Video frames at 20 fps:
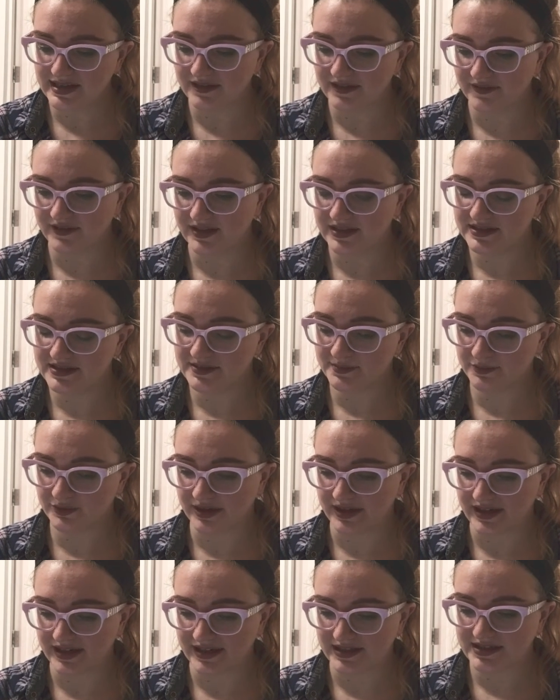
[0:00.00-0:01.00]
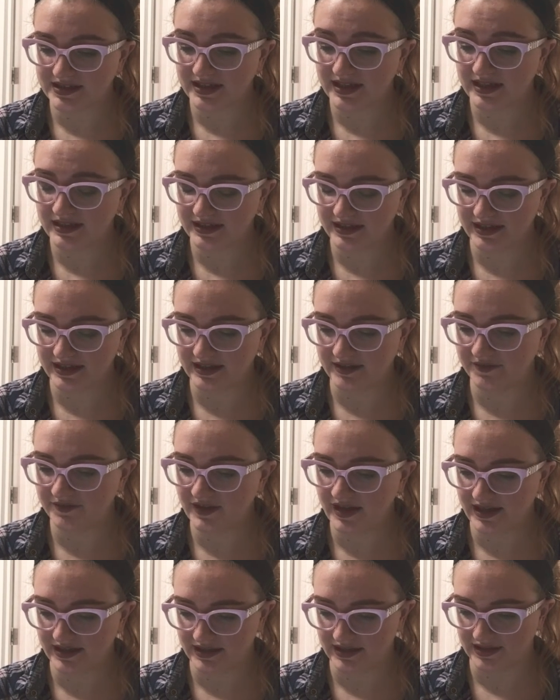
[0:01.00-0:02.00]
evidence appraised and key
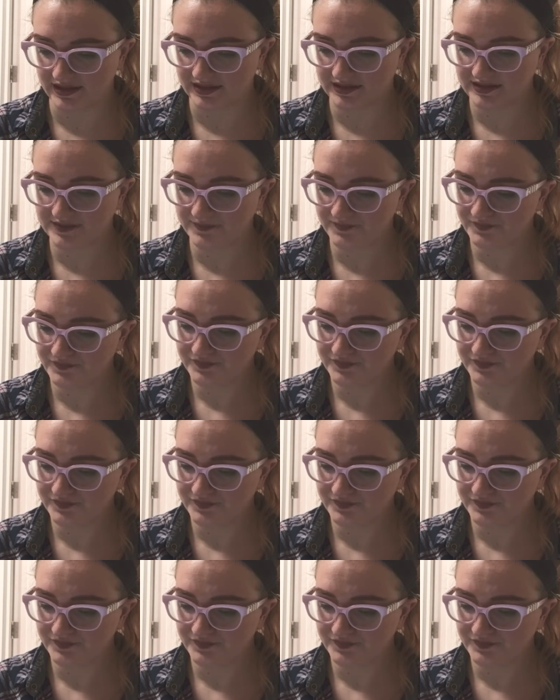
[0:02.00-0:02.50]
findings.